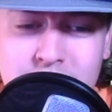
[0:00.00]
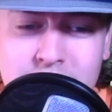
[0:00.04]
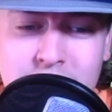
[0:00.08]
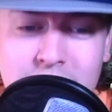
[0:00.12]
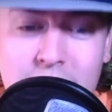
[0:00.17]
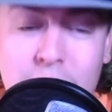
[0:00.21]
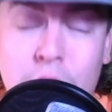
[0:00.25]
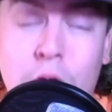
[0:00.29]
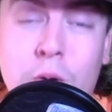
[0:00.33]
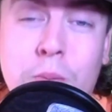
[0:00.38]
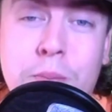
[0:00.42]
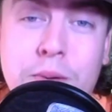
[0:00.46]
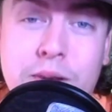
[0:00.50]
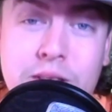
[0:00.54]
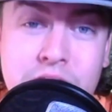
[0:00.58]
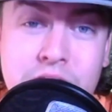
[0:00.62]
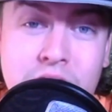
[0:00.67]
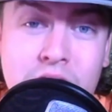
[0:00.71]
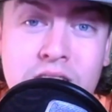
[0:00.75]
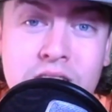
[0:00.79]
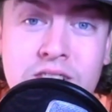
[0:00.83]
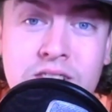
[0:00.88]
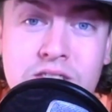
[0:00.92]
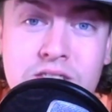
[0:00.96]
I hope he
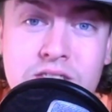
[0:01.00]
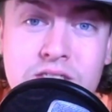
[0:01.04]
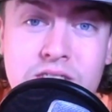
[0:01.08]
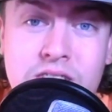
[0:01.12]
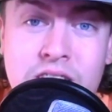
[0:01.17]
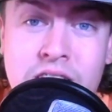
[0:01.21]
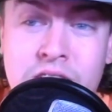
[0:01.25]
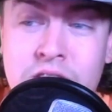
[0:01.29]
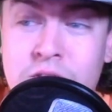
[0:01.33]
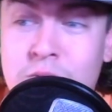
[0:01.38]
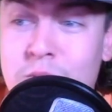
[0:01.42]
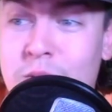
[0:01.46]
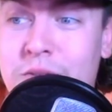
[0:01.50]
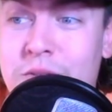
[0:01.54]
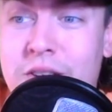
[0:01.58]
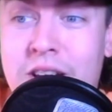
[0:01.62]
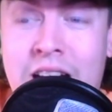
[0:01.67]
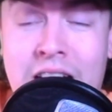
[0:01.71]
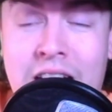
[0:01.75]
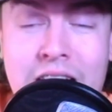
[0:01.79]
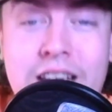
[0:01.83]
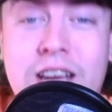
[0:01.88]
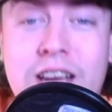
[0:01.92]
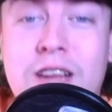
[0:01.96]
does. I do have
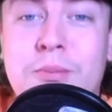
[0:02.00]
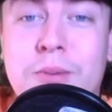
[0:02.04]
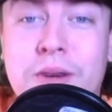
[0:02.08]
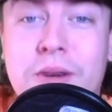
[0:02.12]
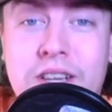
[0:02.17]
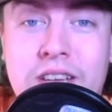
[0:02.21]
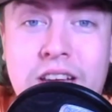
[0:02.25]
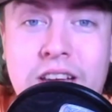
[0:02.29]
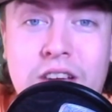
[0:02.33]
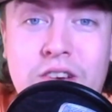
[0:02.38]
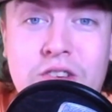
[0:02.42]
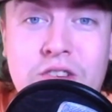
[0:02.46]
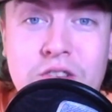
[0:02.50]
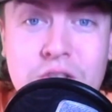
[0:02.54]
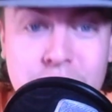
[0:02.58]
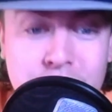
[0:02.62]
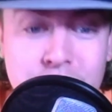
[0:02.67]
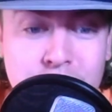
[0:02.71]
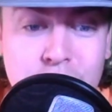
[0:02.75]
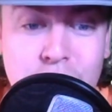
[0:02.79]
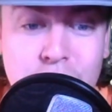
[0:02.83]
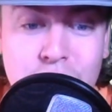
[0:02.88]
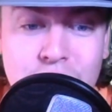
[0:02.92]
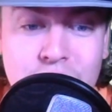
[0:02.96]
high expectations for
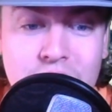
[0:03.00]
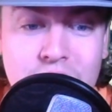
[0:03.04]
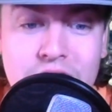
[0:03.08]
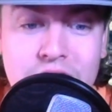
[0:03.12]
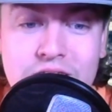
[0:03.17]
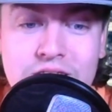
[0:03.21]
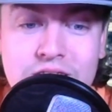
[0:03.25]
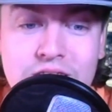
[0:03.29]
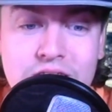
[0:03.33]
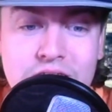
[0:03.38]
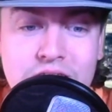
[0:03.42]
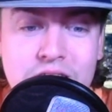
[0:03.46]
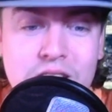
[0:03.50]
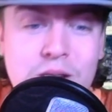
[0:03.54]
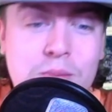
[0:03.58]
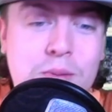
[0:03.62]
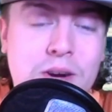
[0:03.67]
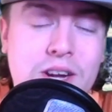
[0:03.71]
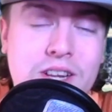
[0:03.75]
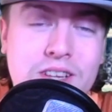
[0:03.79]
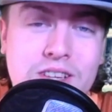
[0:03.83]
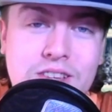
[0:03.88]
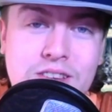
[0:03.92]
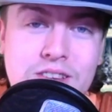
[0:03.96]
Duke Johnson to come
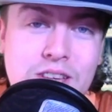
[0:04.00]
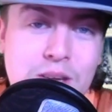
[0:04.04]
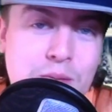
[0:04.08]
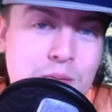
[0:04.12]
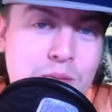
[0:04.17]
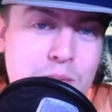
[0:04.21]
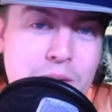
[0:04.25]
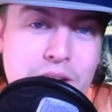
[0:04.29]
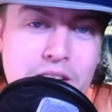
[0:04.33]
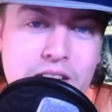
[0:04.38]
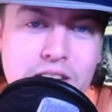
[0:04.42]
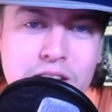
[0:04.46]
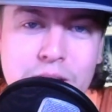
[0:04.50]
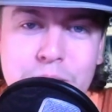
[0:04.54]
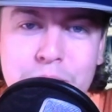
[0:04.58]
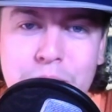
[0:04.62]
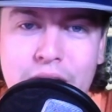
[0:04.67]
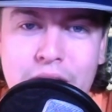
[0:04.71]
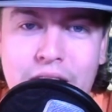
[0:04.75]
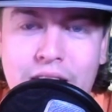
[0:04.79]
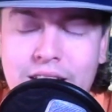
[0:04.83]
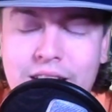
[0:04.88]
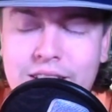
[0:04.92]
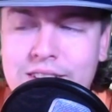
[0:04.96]
on this team and make an
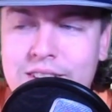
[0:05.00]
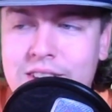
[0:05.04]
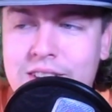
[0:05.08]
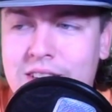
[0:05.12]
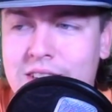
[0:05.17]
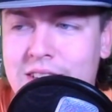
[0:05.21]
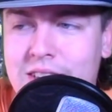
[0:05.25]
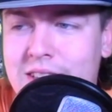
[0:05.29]
impact,